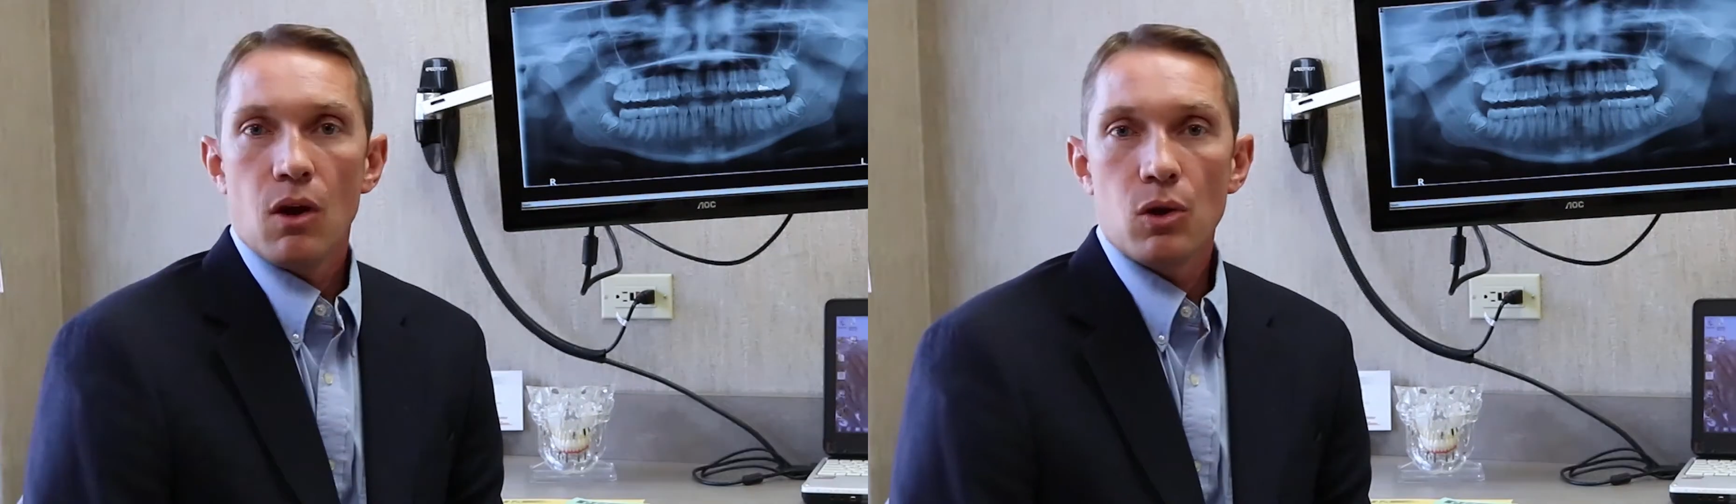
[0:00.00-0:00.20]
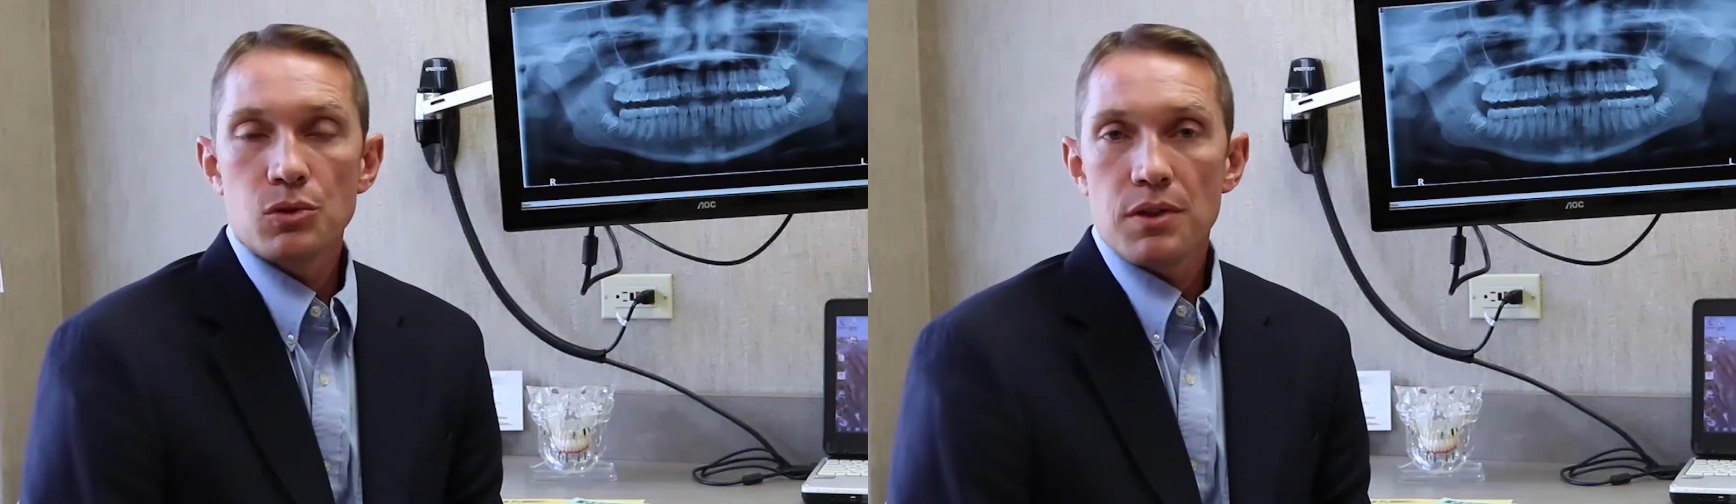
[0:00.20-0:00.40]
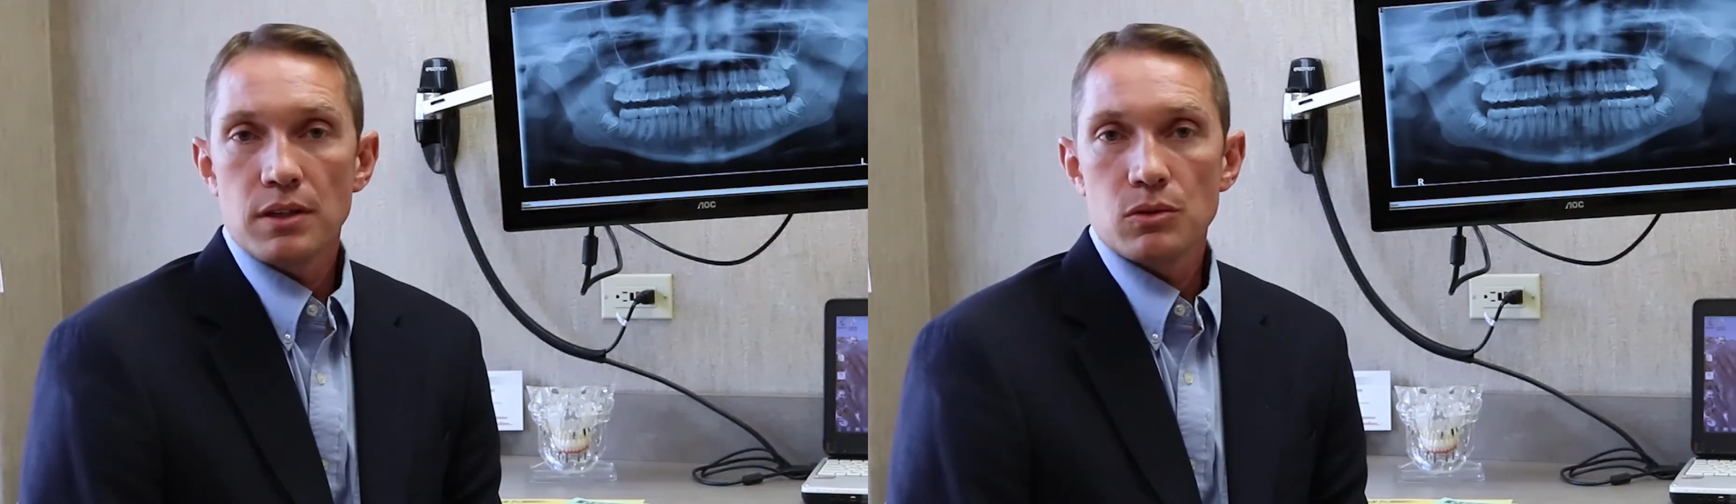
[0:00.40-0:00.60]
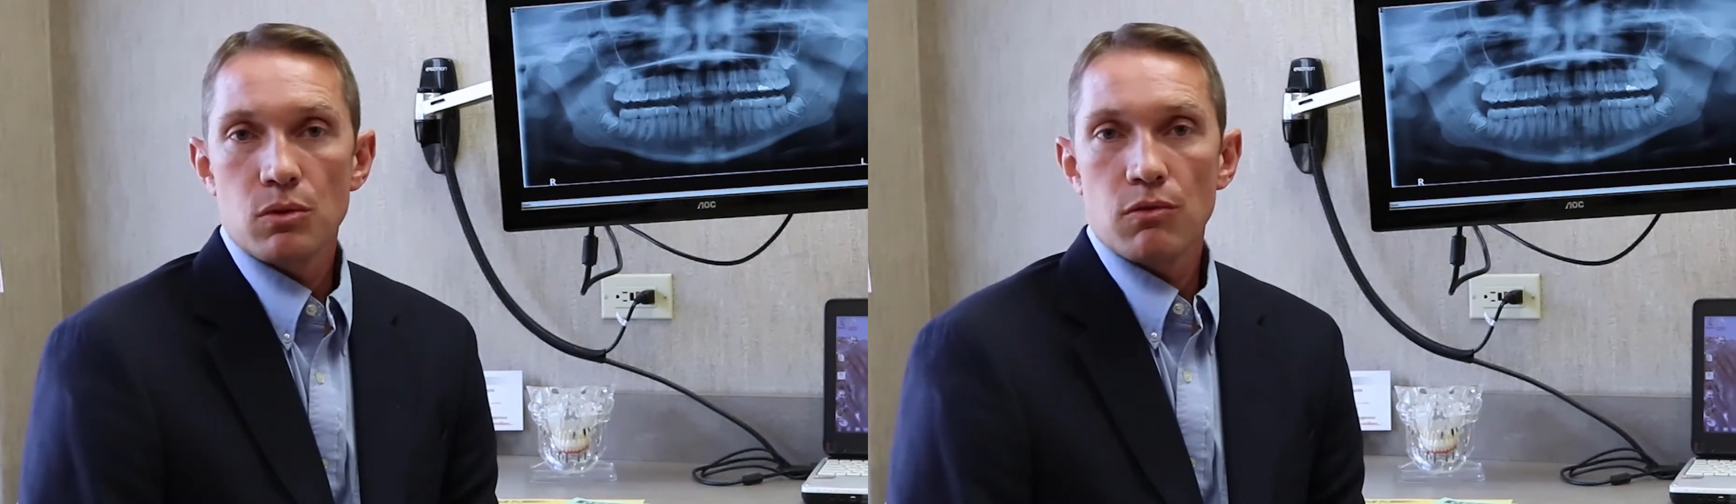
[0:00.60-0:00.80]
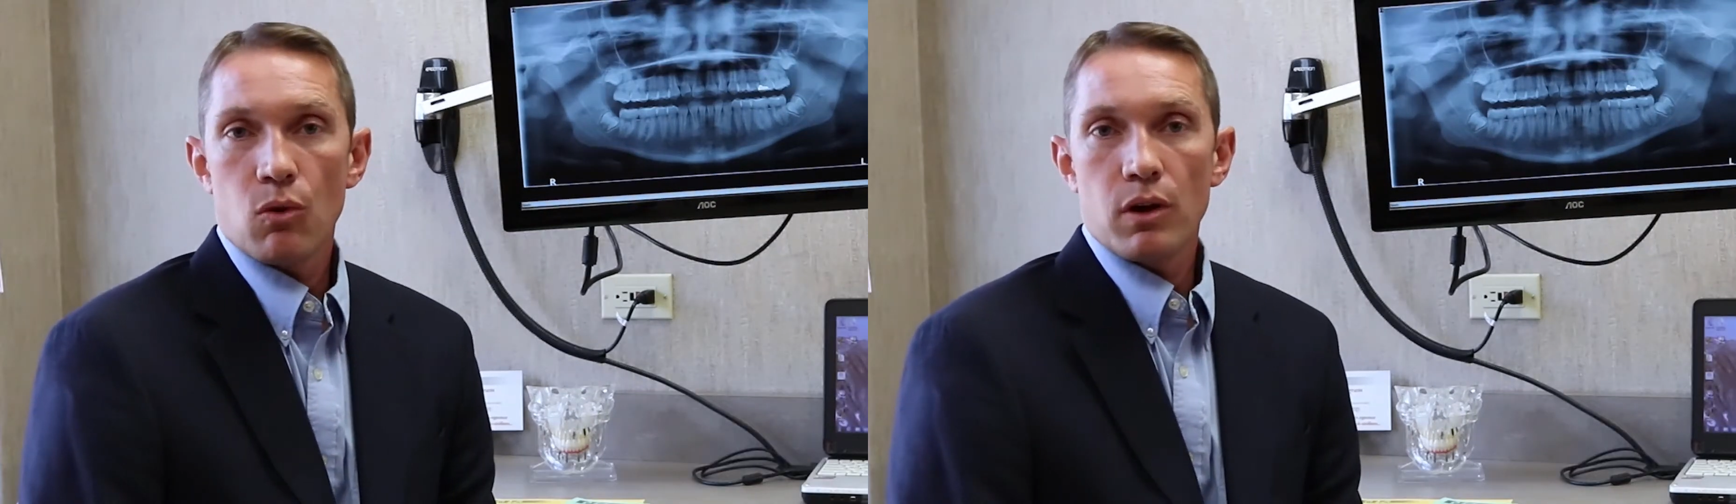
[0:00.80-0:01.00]
Also, things to
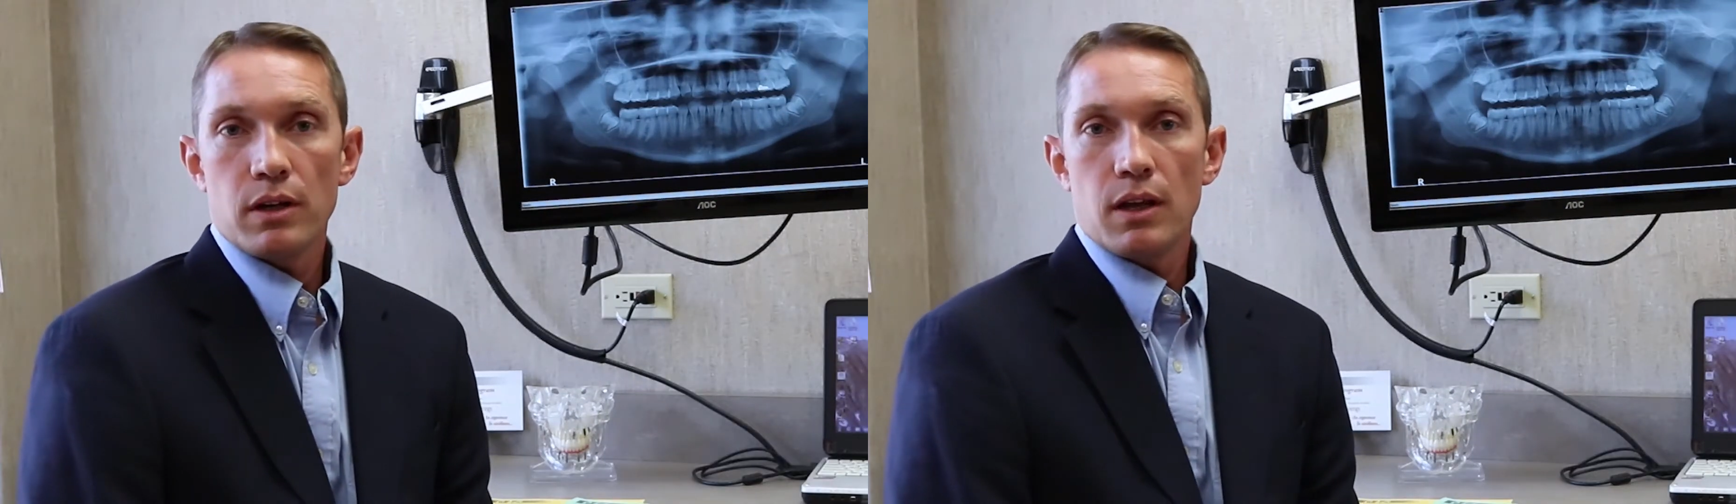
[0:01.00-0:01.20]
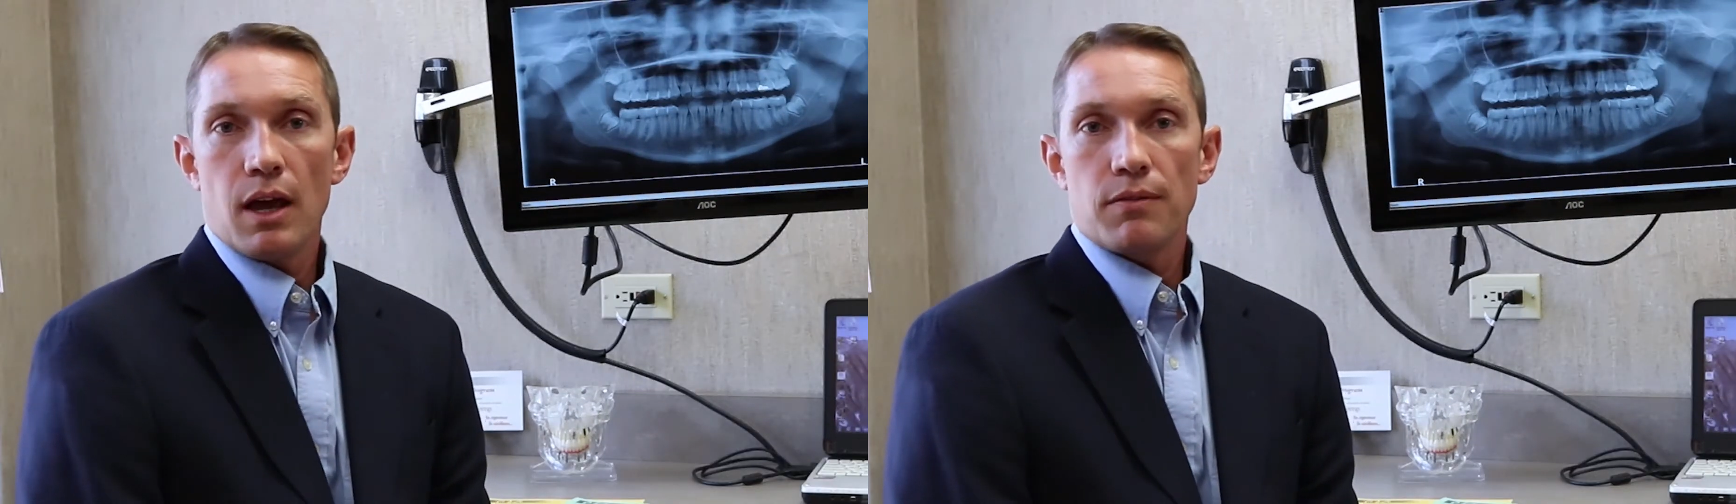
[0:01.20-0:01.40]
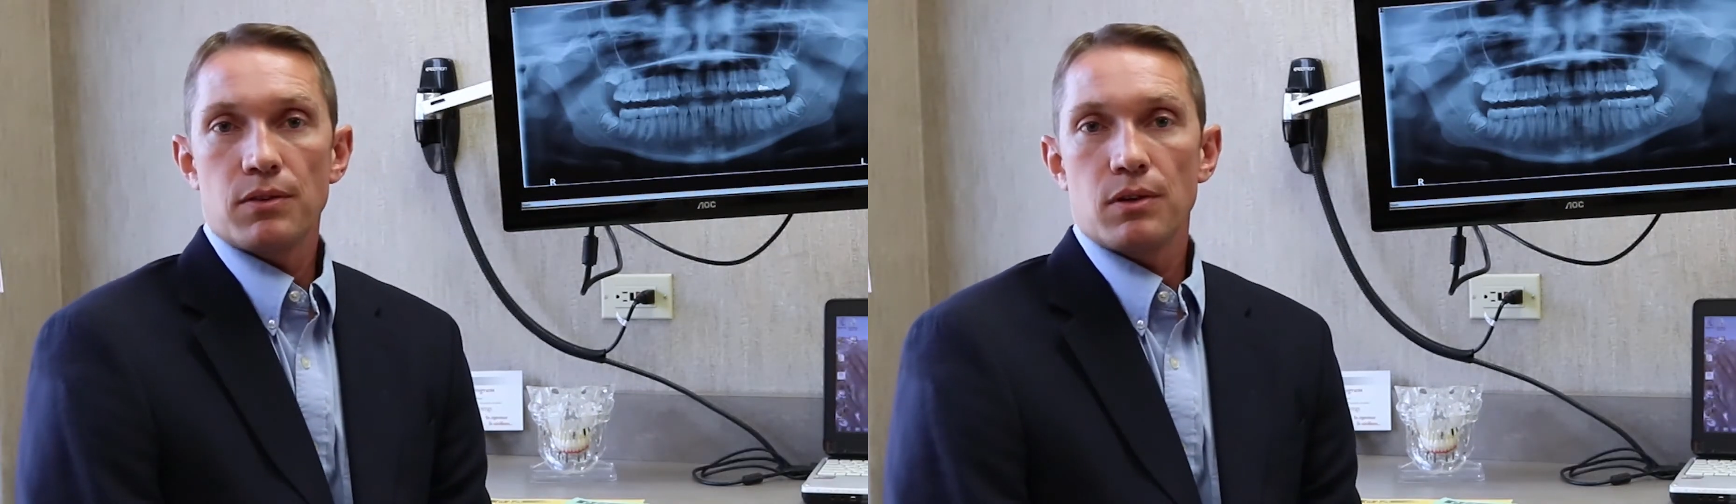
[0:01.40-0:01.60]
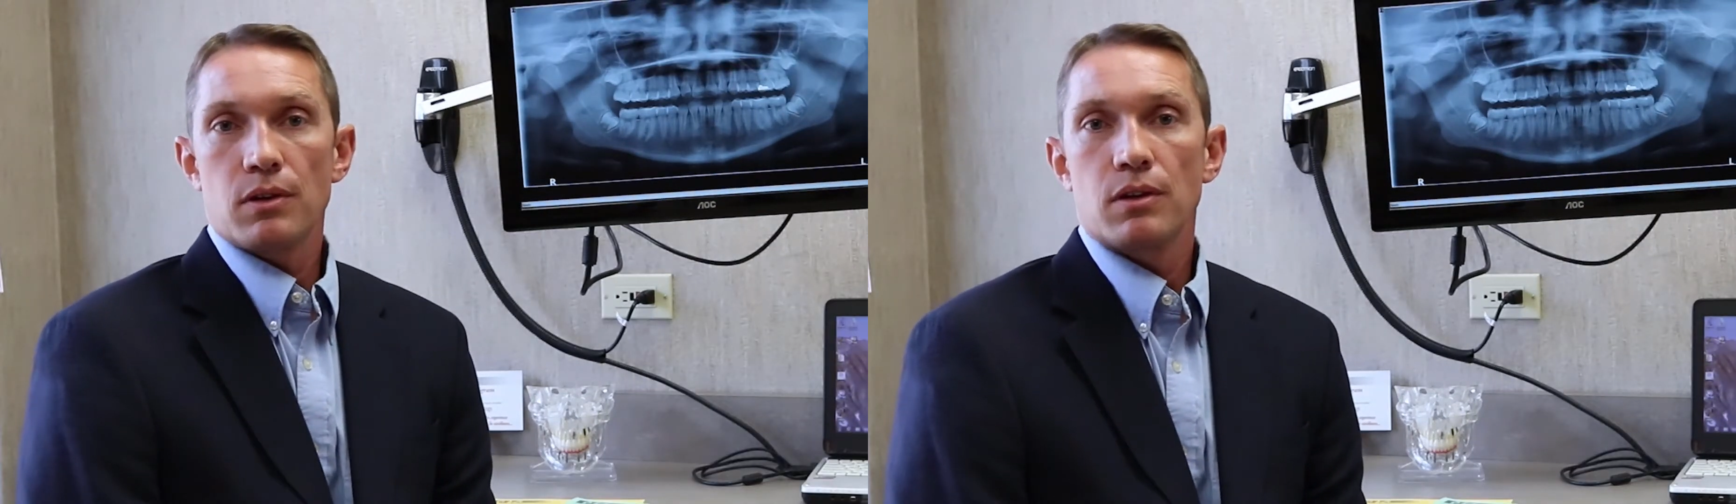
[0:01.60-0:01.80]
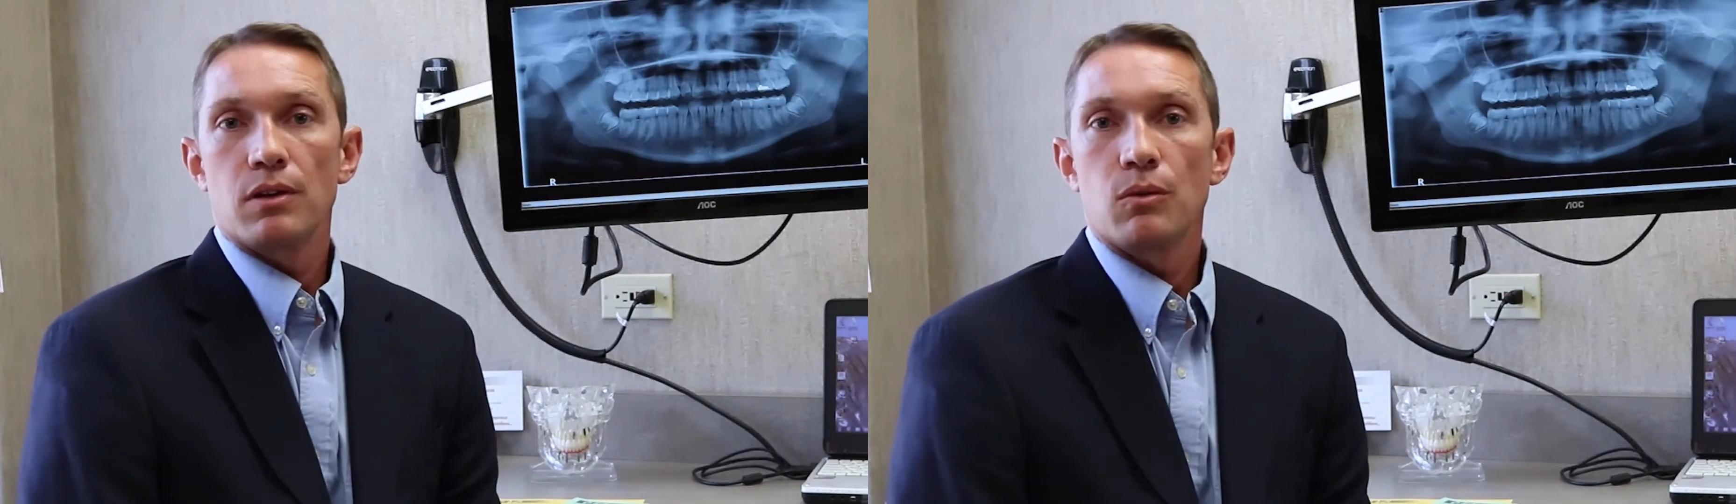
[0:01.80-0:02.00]
avoid after